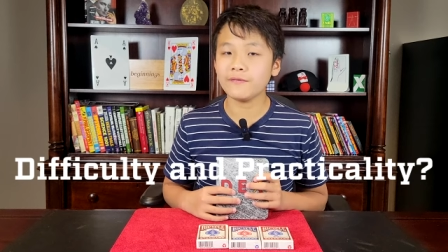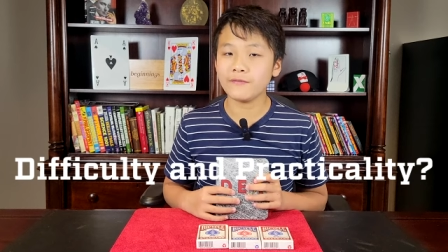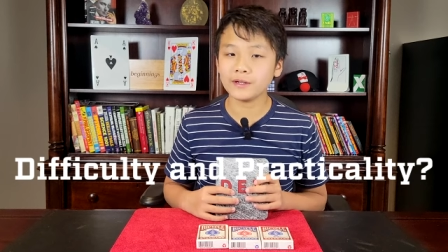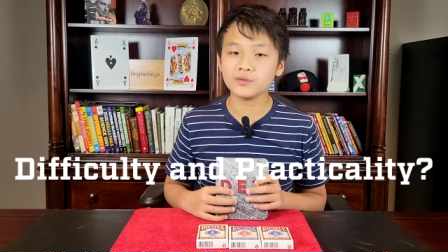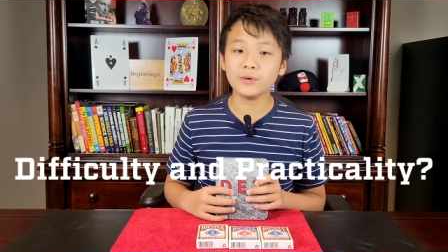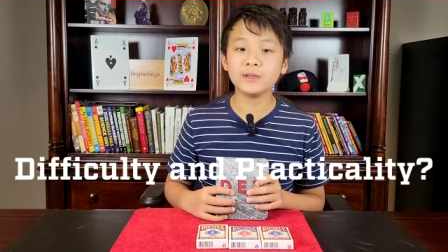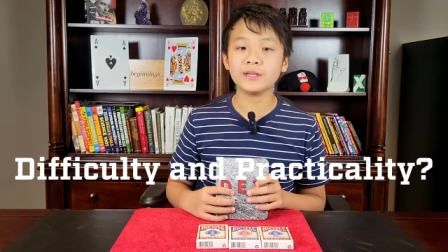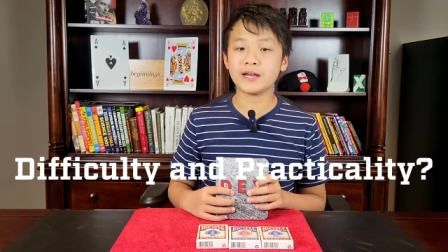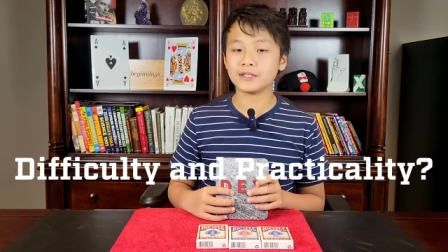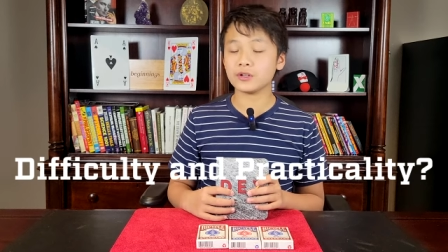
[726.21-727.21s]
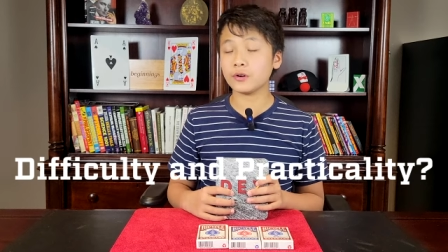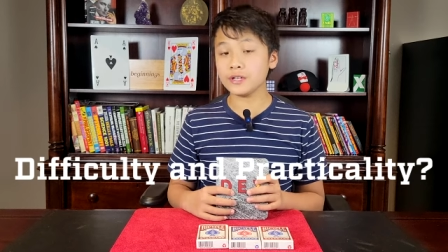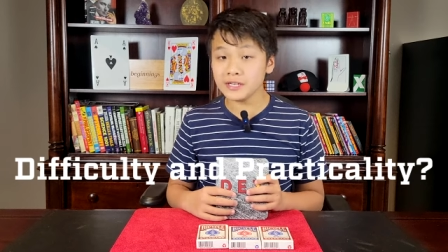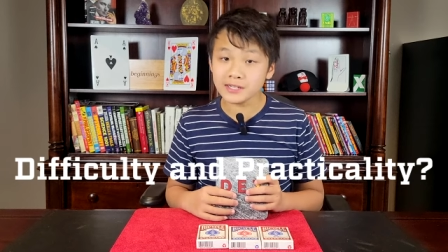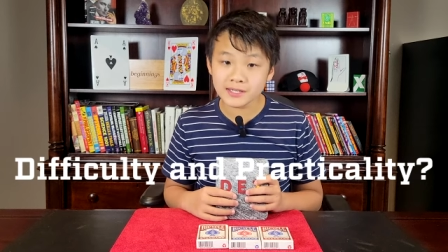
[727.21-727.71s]
effects with Dex
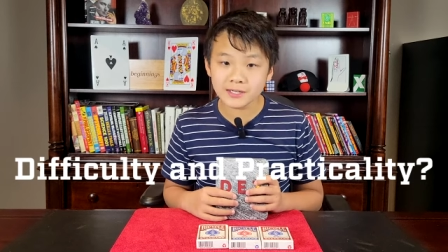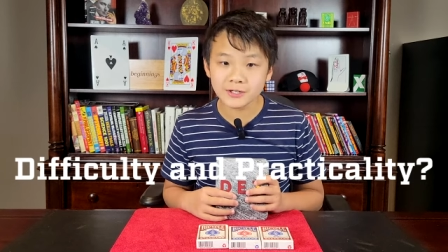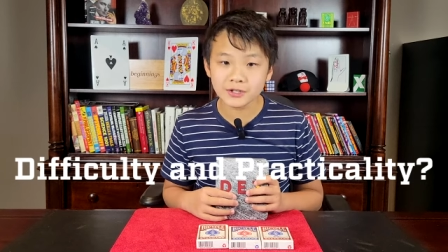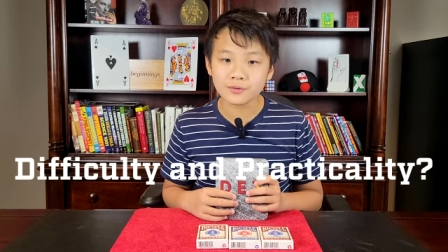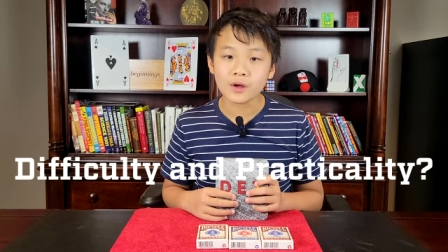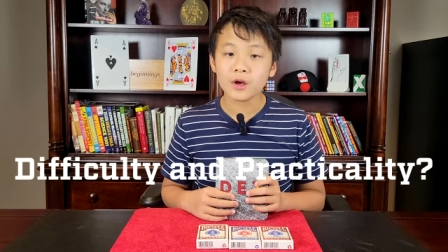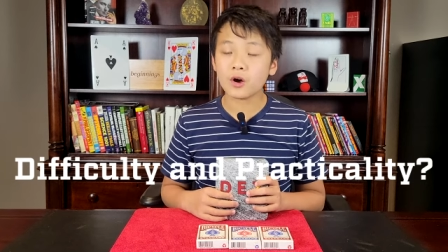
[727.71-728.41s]
are easy to do.